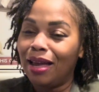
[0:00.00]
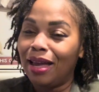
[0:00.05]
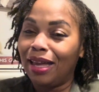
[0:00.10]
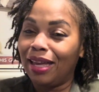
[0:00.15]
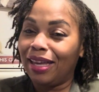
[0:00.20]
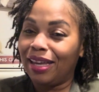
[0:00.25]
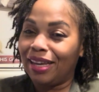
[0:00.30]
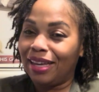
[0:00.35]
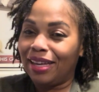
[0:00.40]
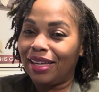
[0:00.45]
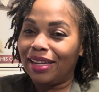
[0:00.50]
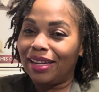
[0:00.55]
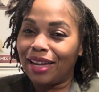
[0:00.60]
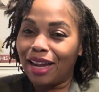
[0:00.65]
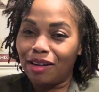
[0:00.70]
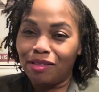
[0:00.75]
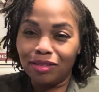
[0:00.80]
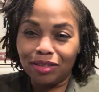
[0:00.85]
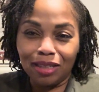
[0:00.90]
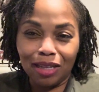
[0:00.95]
And
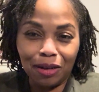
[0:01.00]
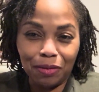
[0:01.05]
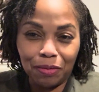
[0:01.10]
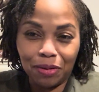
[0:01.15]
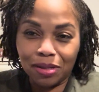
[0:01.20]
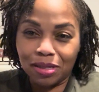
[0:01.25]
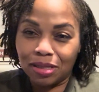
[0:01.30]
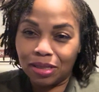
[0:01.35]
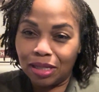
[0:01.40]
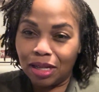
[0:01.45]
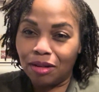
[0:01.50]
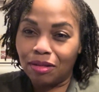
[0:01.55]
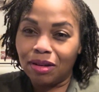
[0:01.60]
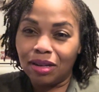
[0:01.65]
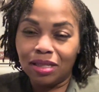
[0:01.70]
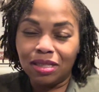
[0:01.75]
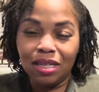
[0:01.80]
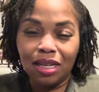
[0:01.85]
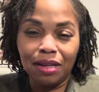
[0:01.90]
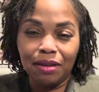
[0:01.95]
everything was literally
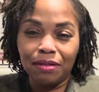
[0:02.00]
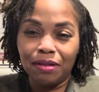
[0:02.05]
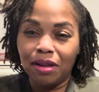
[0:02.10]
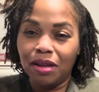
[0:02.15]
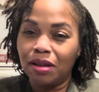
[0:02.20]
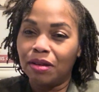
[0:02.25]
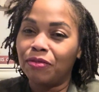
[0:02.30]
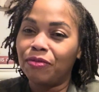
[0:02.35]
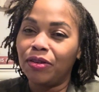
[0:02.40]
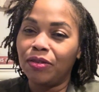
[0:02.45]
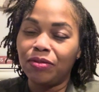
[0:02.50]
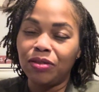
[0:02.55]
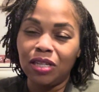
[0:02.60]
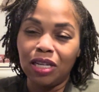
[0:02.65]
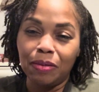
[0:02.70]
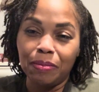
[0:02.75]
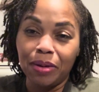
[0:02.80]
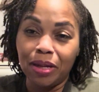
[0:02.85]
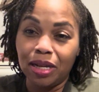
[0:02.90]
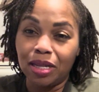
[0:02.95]
10,
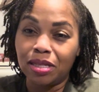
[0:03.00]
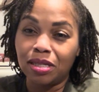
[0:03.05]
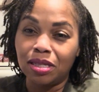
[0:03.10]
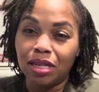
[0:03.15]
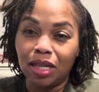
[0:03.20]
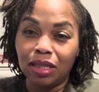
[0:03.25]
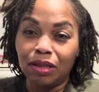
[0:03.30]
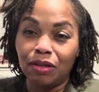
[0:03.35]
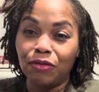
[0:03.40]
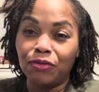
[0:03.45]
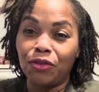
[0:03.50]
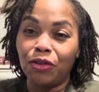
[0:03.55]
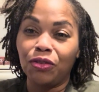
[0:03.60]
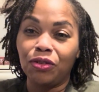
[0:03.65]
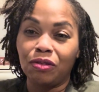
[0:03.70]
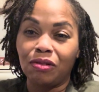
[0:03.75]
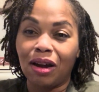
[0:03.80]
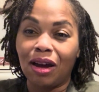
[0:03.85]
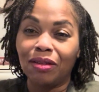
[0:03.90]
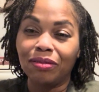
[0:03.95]
15 minutes, nothing
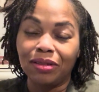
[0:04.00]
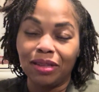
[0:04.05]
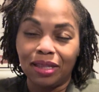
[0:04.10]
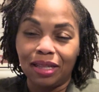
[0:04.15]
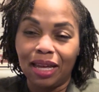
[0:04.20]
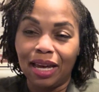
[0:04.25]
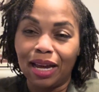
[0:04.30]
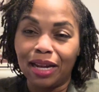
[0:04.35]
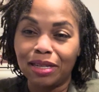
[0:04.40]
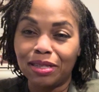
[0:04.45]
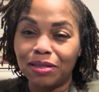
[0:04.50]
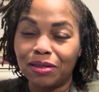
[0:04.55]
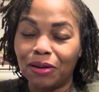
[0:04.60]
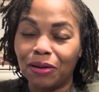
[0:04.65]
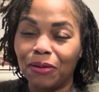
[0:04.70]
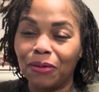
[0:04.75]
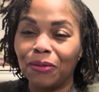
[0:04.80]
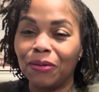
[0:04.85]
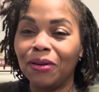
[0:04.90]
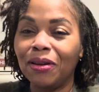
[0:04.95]
further out than that.
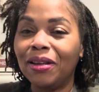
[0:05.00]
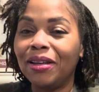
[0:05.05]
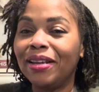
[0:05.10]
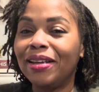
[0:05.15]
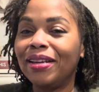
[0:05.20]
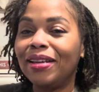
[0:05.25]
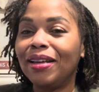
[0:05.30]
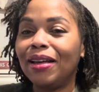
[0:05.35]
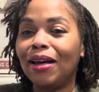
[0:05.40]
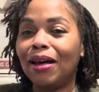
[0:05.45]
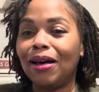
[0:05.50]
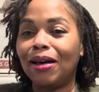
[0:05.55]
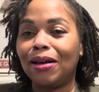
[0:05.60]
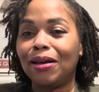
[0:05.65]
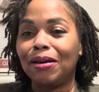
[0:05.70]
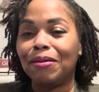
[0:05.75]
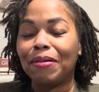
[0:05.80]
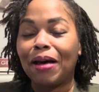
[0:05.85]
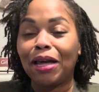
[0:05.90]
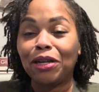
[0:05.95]
So
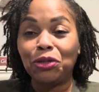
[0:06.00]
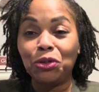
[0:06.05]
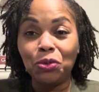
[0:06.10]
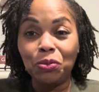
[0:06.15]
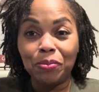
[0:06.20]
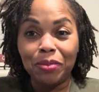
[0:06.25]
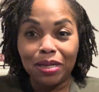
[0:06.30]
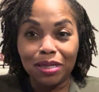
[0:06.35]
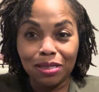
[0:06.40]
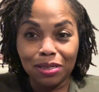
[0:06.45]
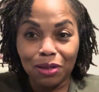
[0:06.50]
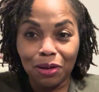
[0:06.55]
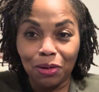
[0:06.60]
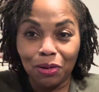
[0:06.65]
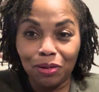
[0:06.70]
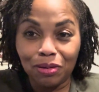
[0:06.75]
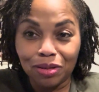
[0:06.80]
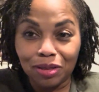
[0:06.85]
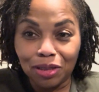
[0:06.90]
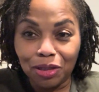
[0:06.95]
I do miss
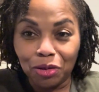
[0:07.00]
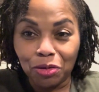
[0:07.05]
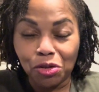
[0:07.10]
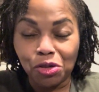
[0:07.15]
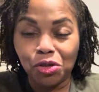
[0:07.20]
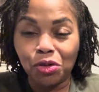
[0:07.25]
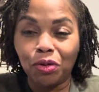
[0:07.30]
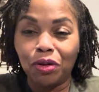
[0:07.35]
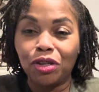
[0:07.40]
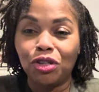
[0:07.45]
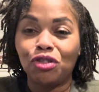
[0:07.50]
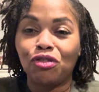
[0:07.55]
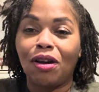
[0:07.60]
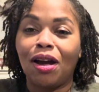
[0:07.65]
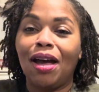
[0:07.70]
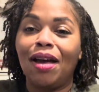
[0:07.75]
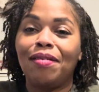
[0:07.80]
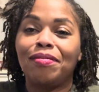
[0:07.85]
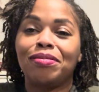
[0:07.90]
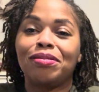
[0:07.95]
those little short
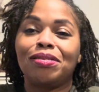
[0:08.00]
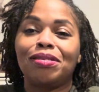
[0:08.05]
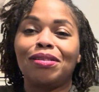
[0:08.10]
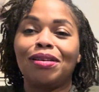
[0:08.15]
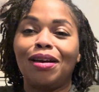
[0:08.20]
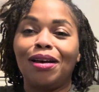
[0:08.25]
drives